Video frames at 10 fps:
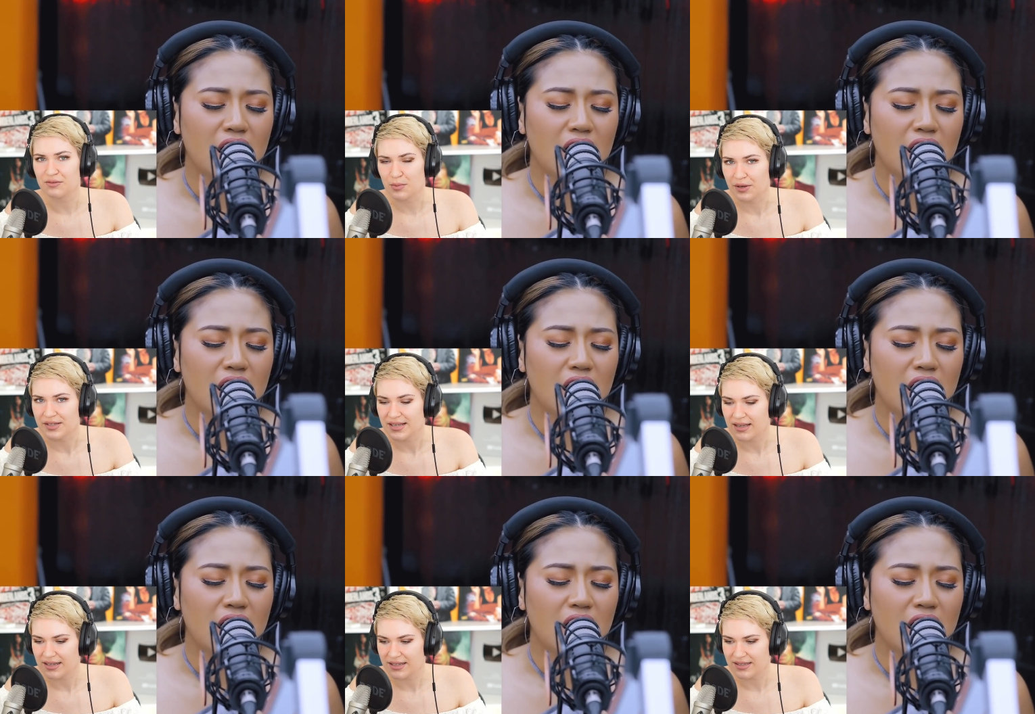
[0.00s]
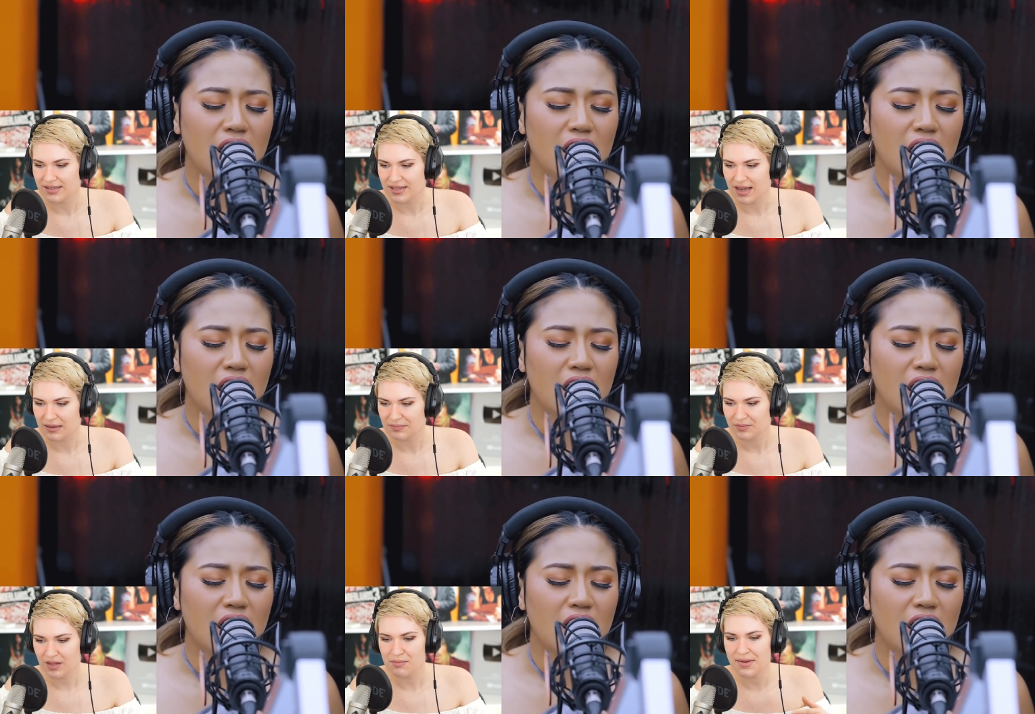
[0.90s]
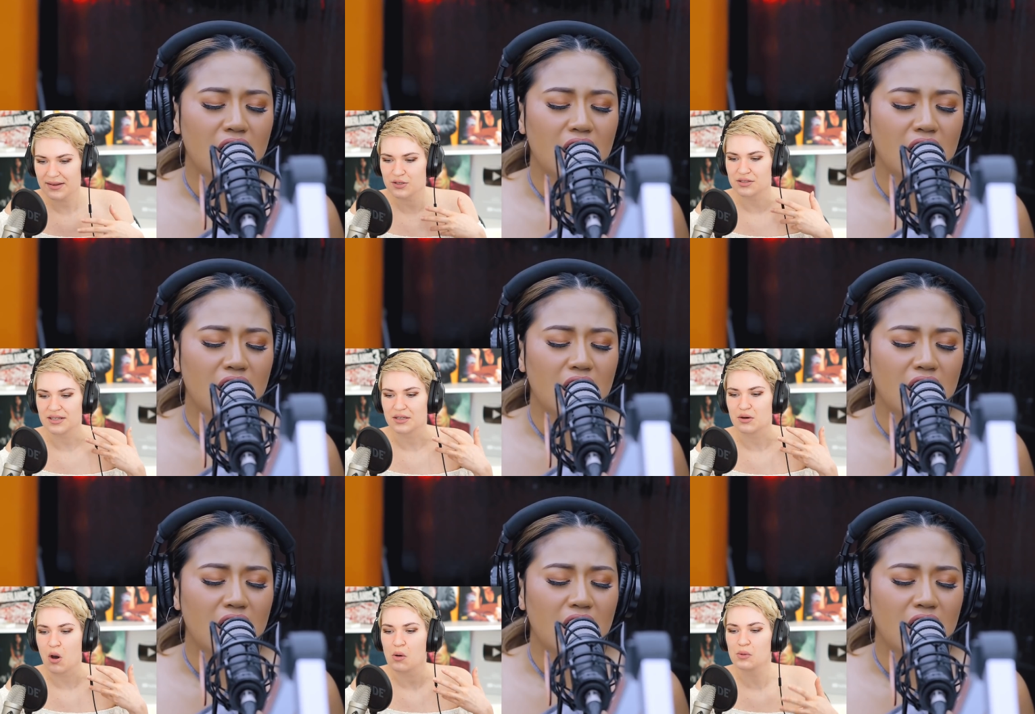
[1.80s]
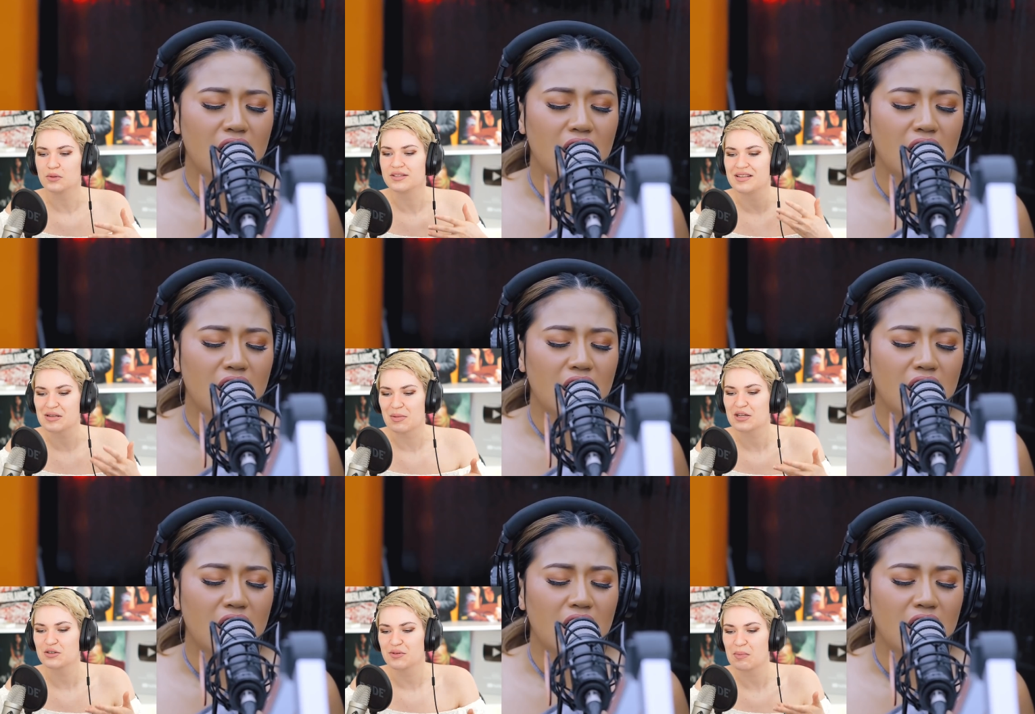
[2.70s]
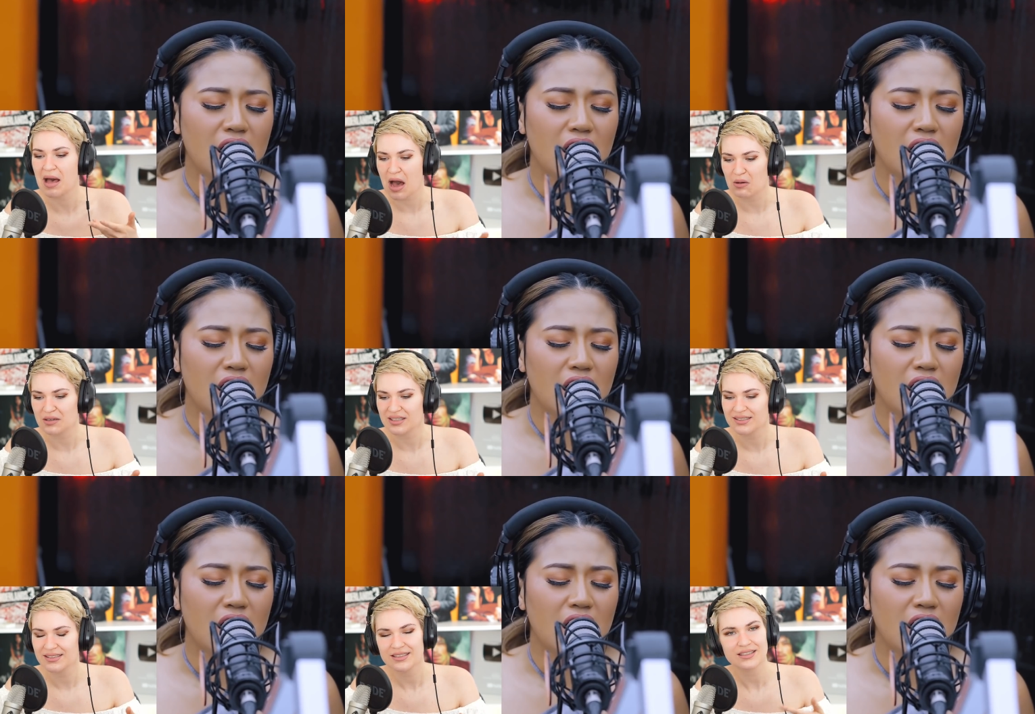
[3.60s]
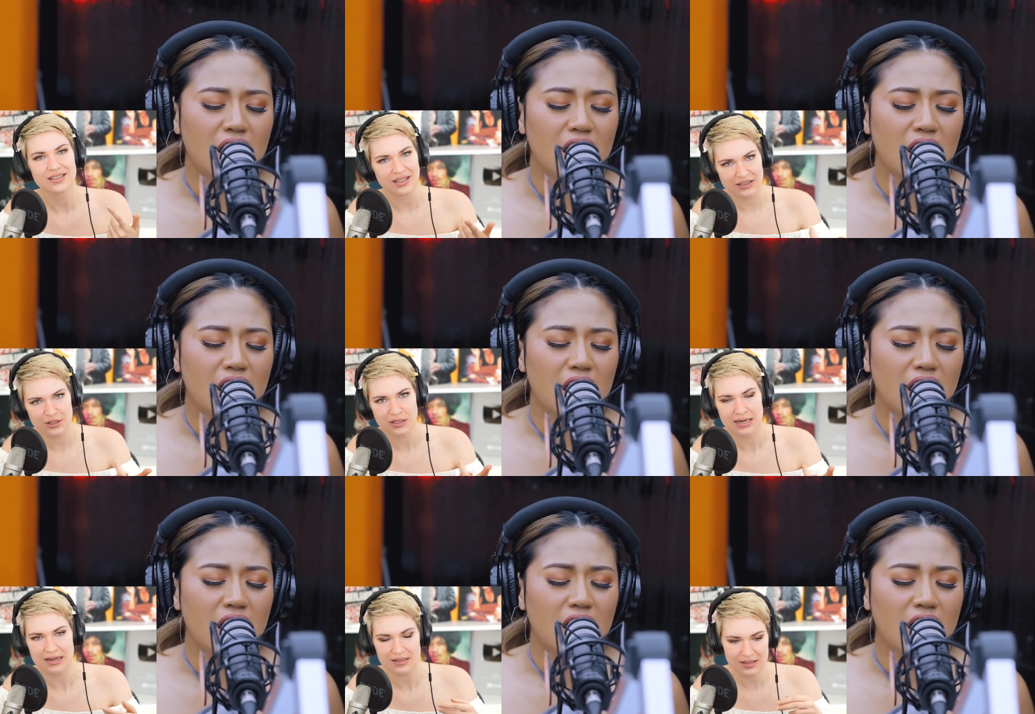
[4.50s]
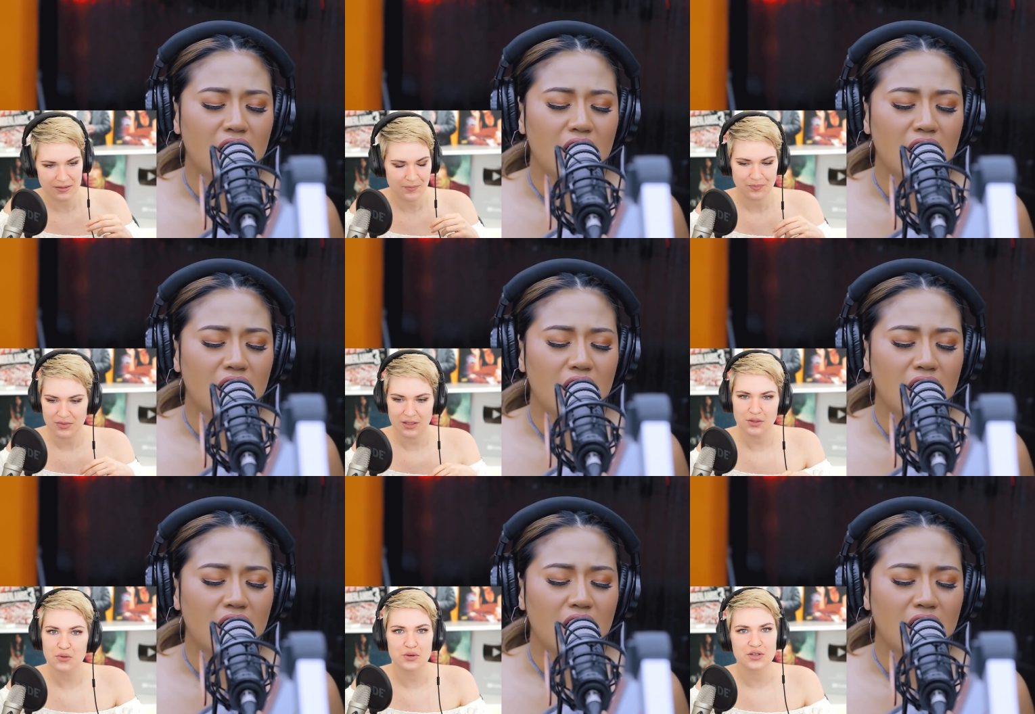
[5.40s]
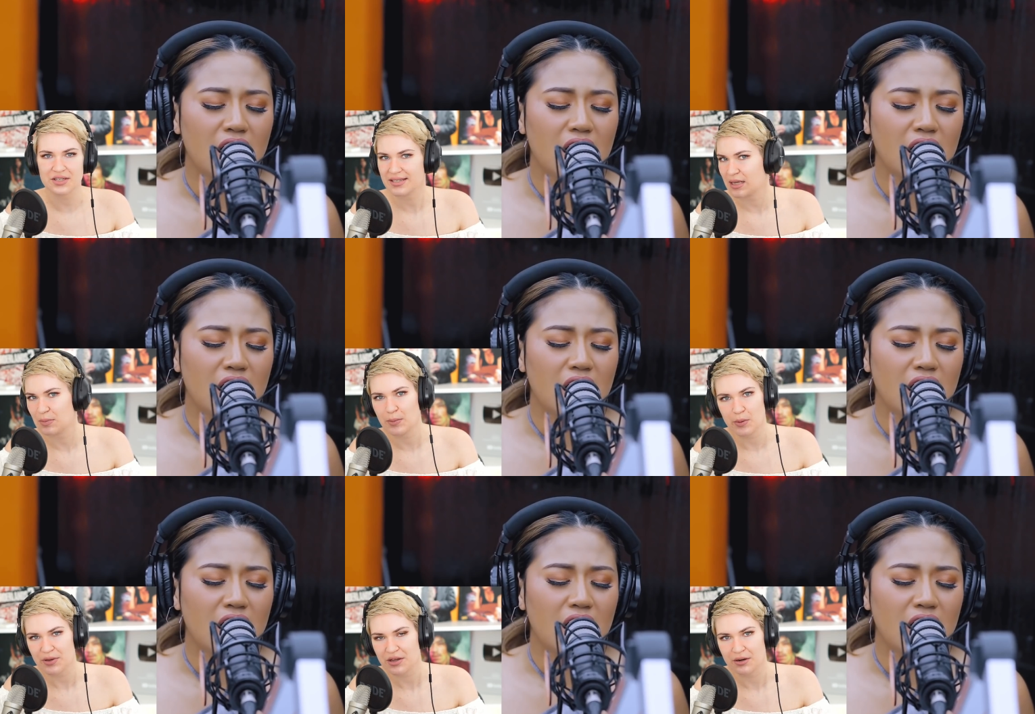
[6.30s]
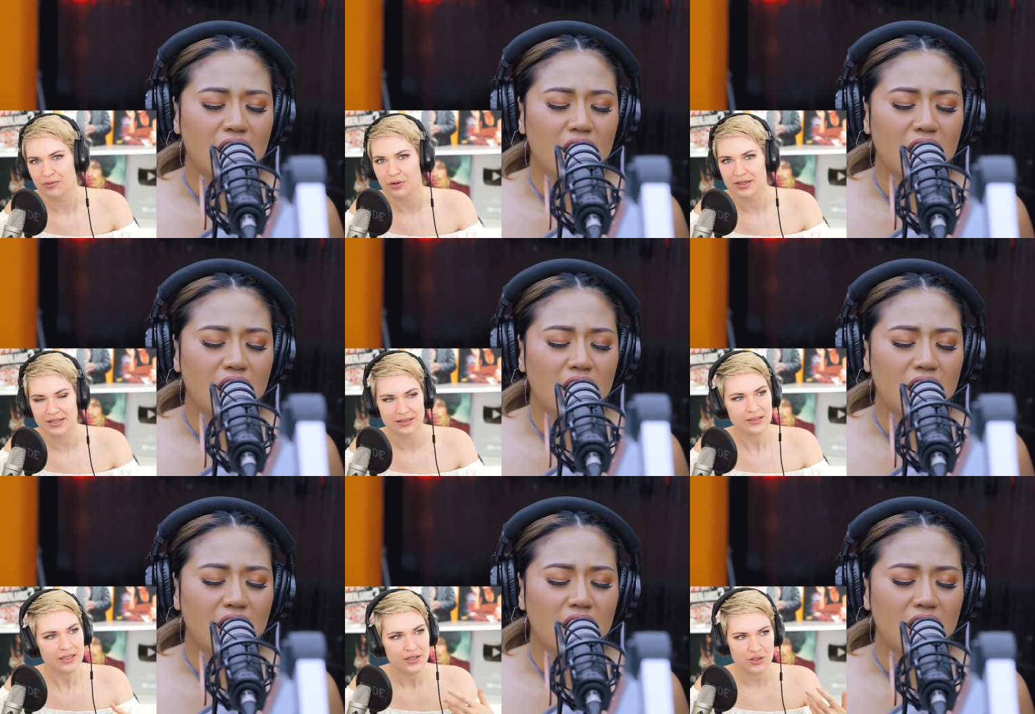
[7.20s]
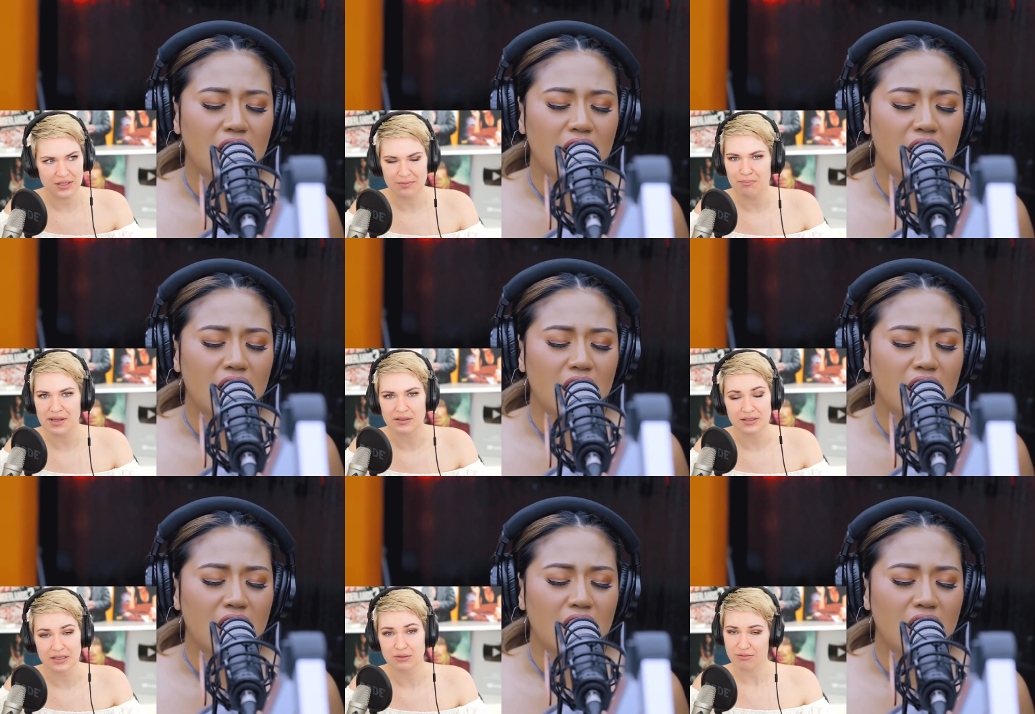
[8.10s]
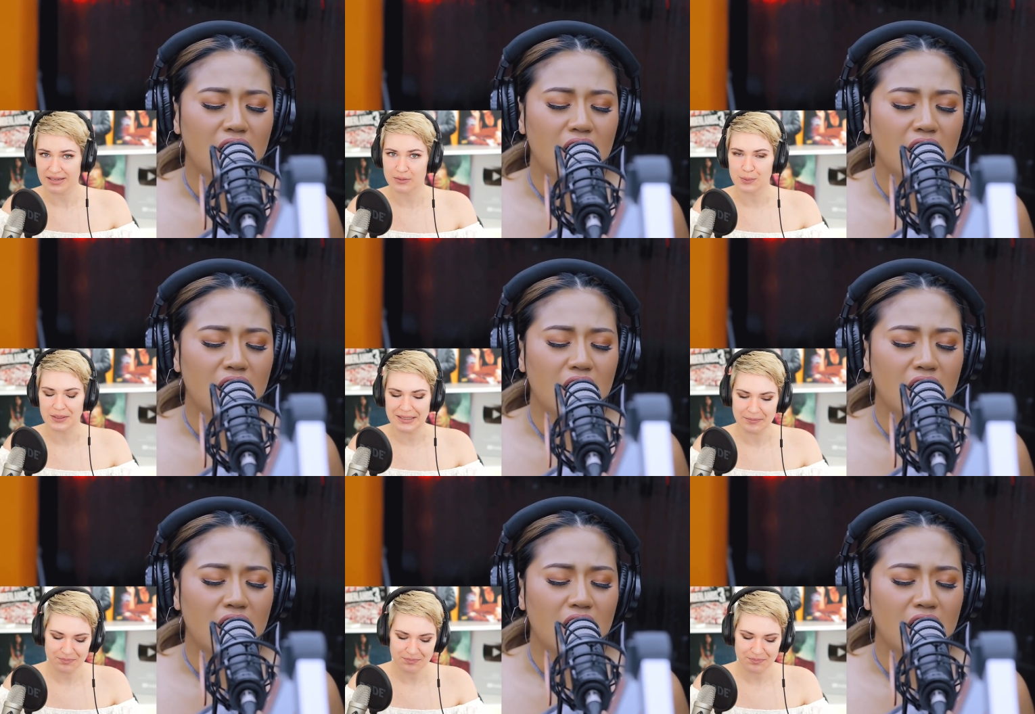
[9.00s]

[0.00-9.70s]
Speaker 1: Morissette is that, imagine that you hold that much of a power like she does. You know what she's capable with her voice. She can belt incredibly.